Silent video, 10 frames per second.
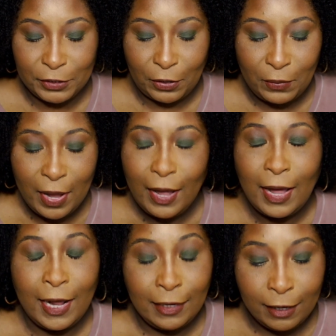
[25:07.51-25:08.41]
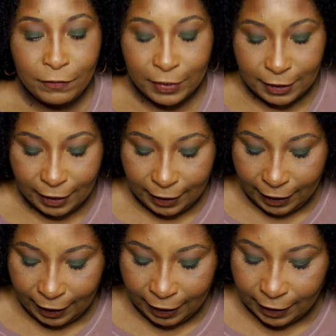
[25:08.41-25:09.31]
So I love the tin
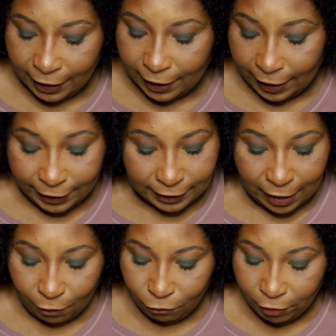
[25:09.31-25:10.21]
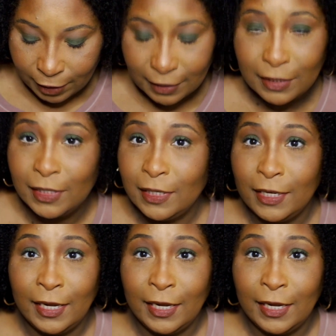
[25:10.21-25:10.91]
can. It has not rusted.